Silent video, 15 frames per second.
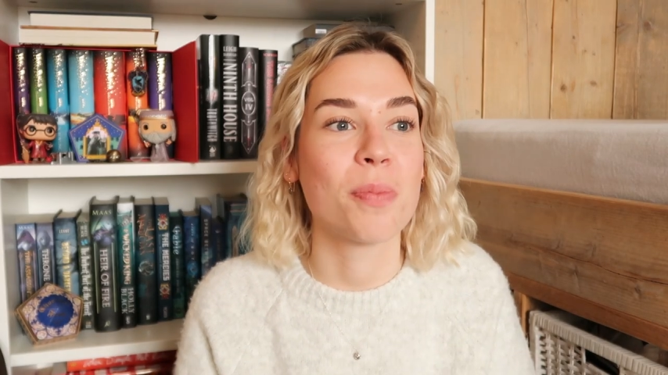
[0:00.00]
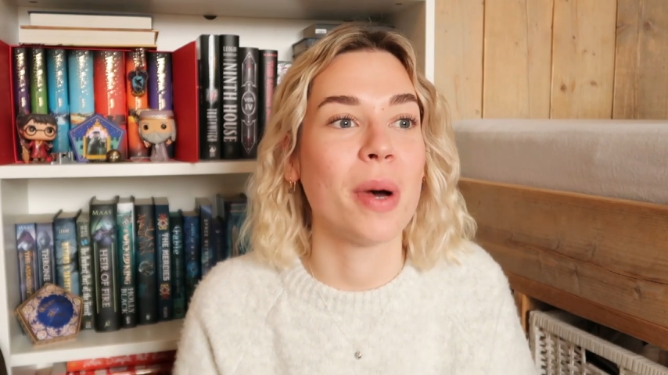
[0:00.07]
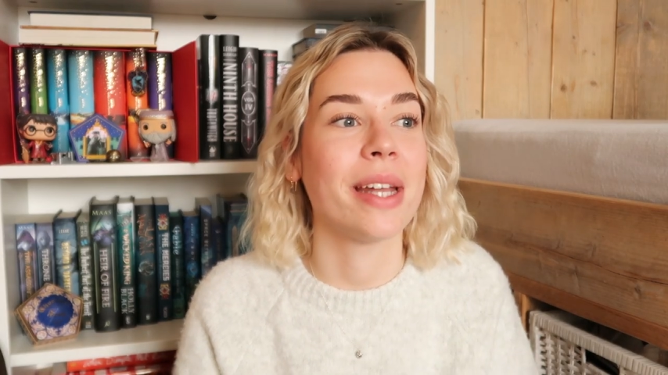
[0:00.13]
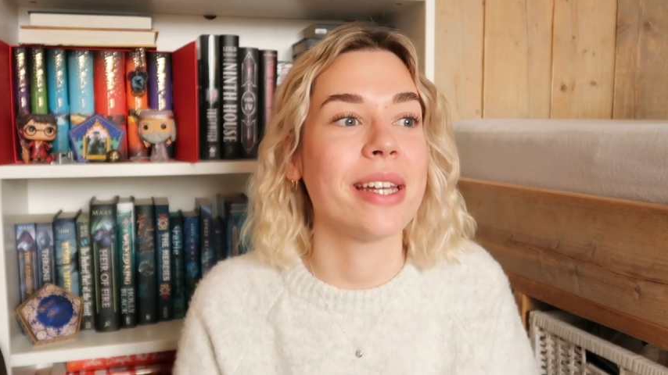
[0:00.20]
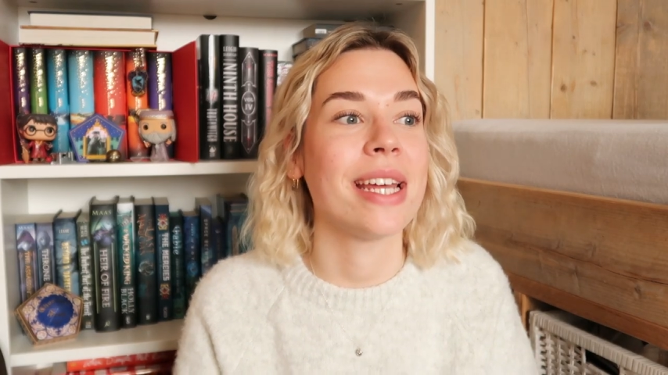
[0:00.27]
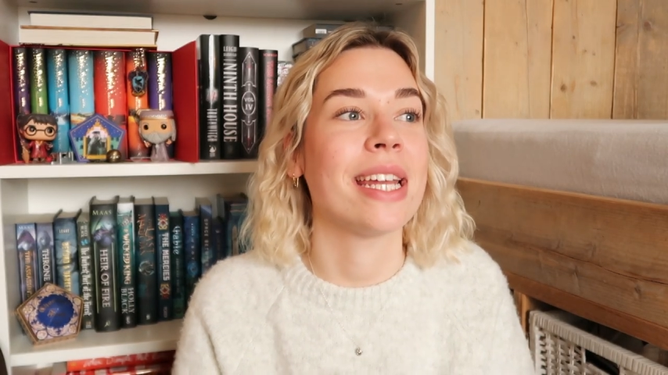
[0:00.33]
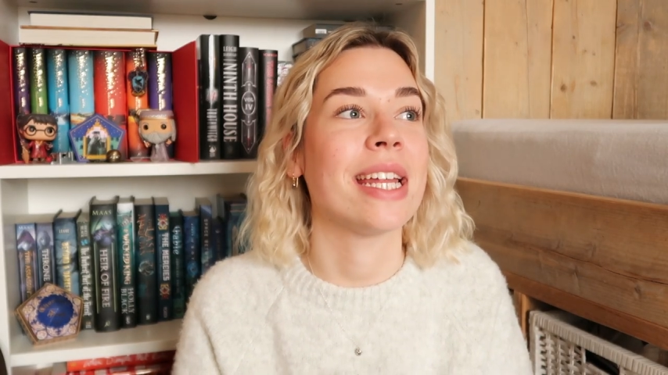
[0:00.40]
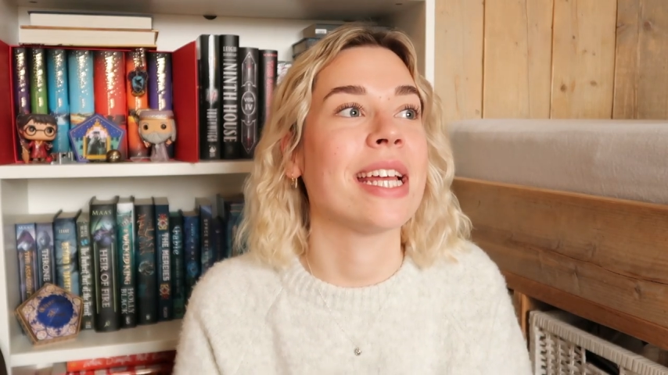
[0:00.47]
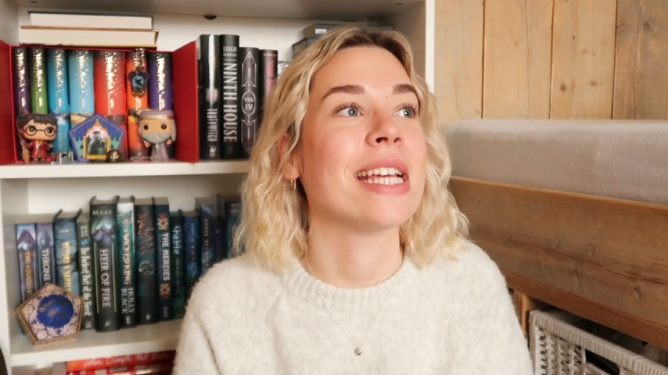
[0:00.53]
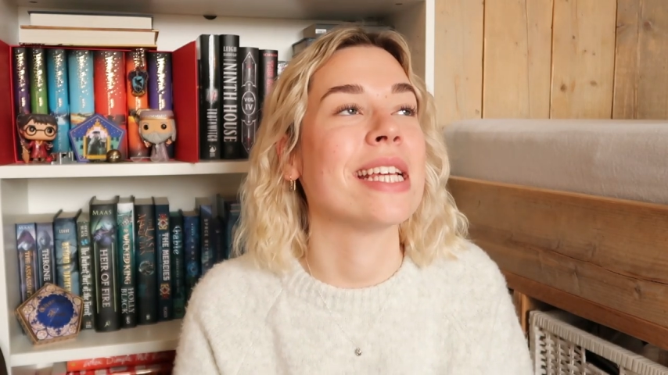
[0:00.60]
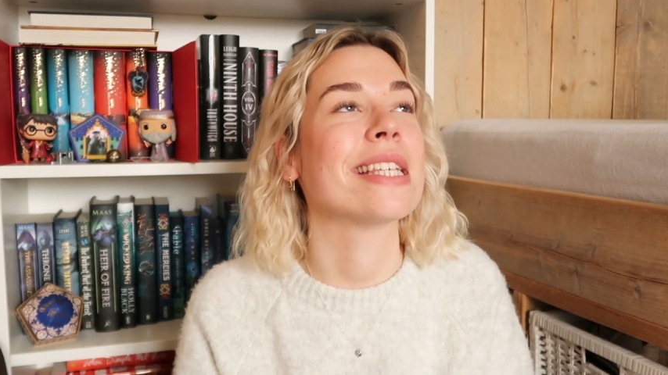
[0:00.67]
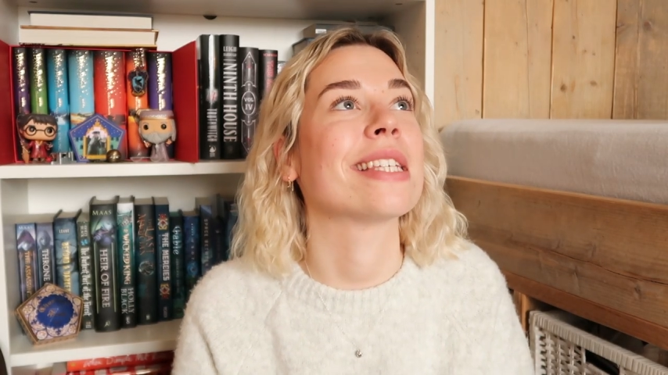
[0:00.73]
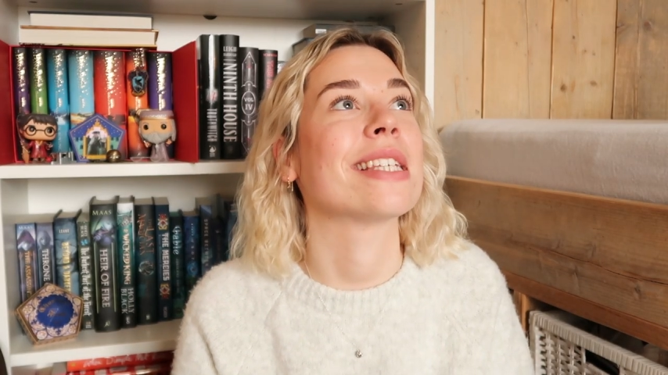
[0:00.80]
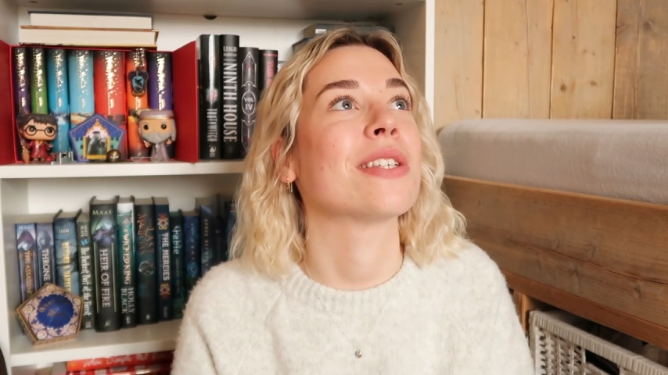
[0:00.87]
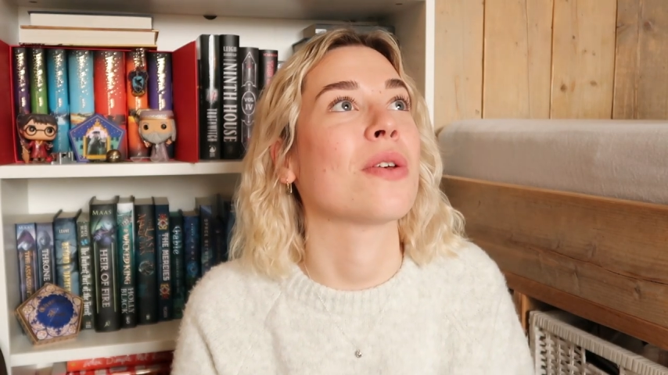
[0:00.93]
but it
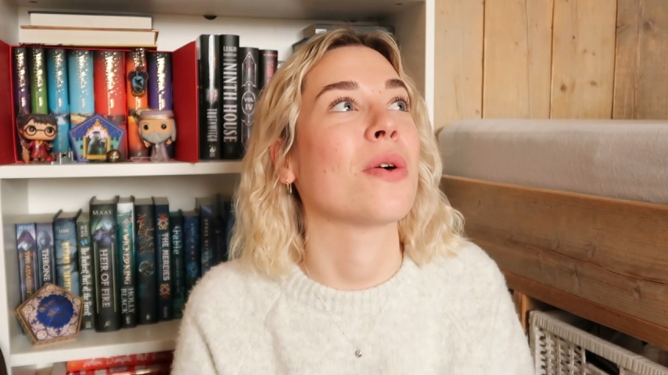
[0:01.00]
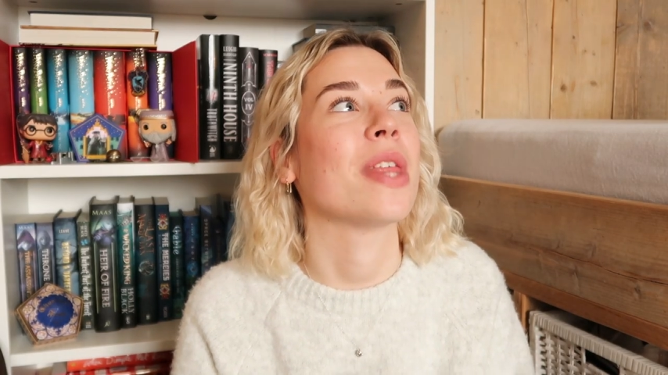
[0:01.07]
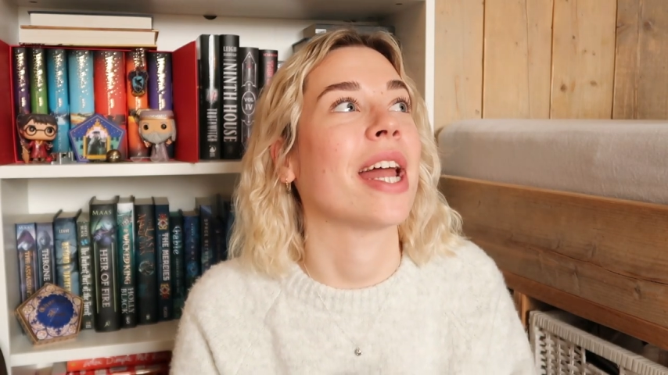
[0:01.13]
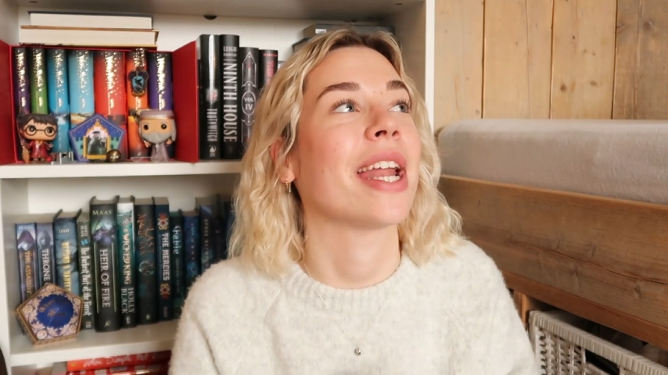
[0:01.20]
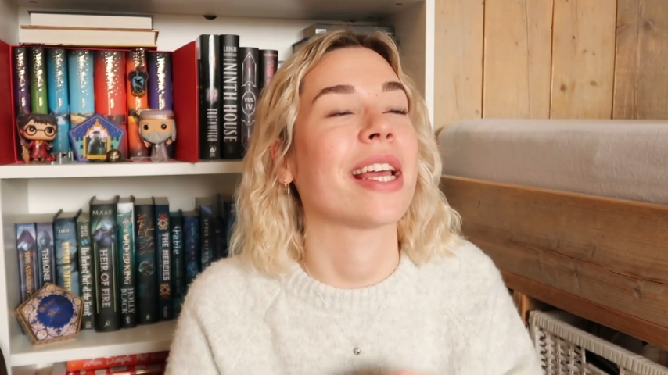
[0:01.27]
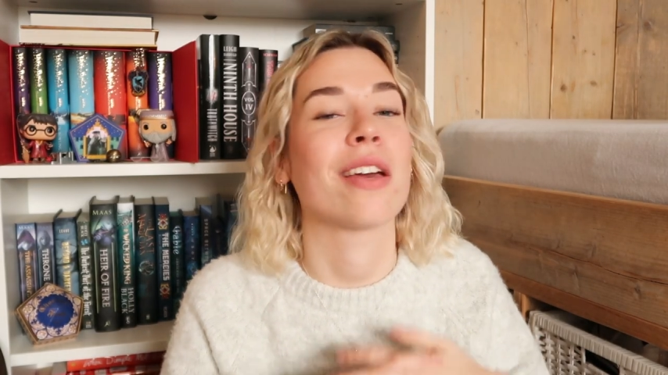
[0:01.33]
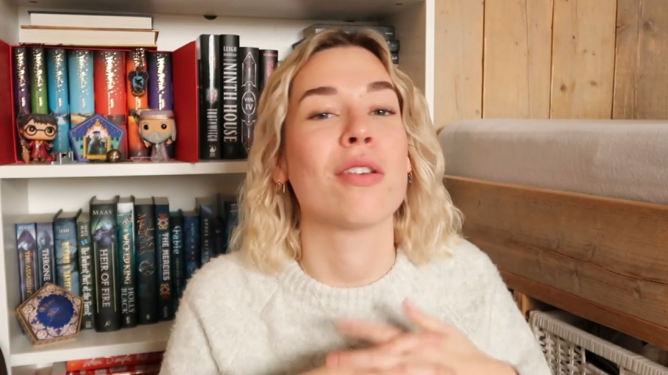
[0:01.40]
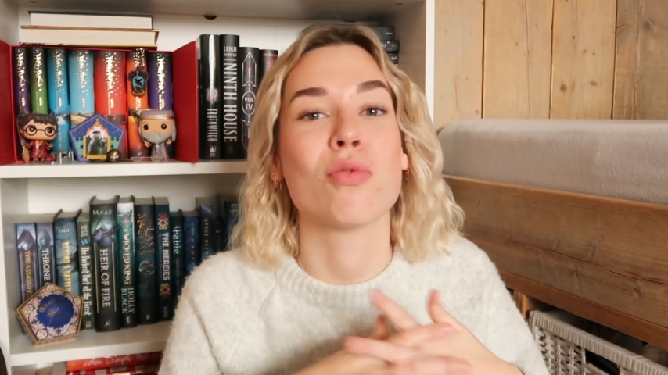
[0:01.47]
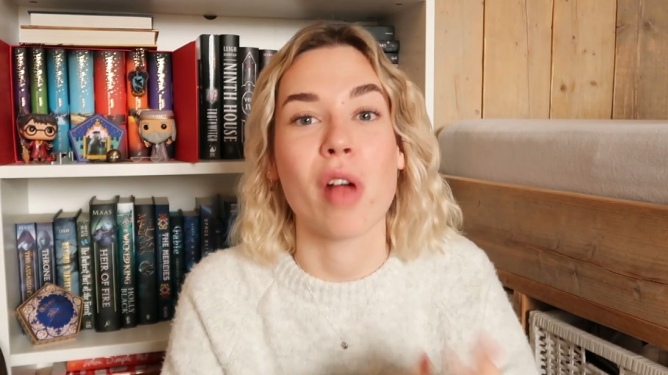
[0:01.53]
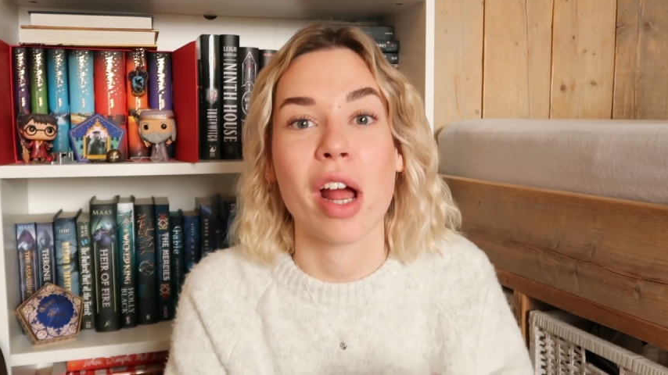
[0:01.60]
is so that I can